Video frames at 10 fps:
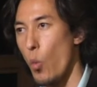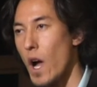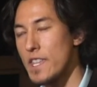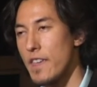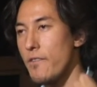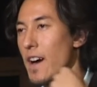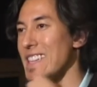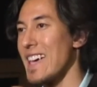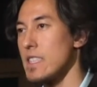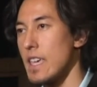why do they fight
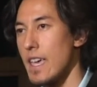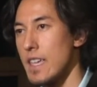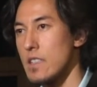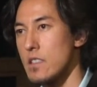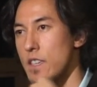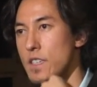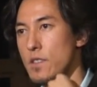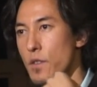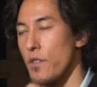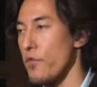head to head, the least
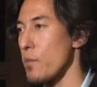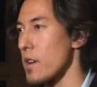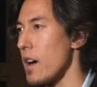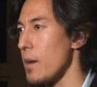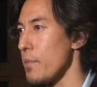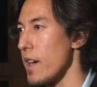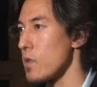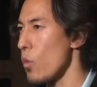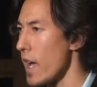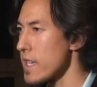lethal form of combat?
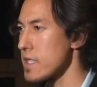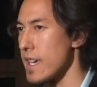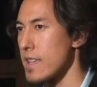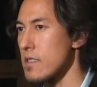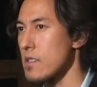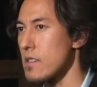Why is that?